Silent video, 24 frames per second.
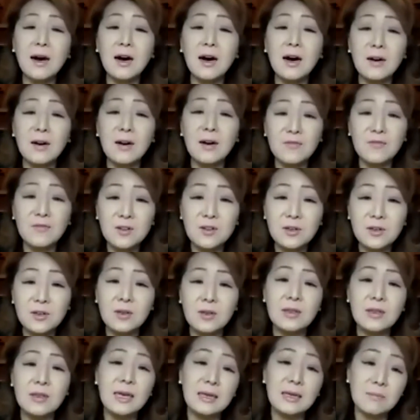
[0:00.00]
is being
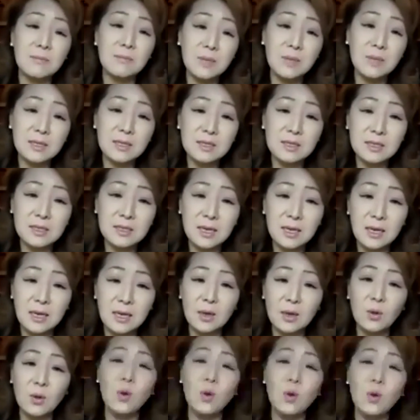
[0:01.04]
done after that
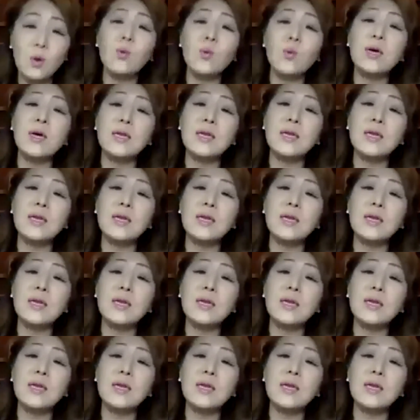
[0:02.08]
meeting,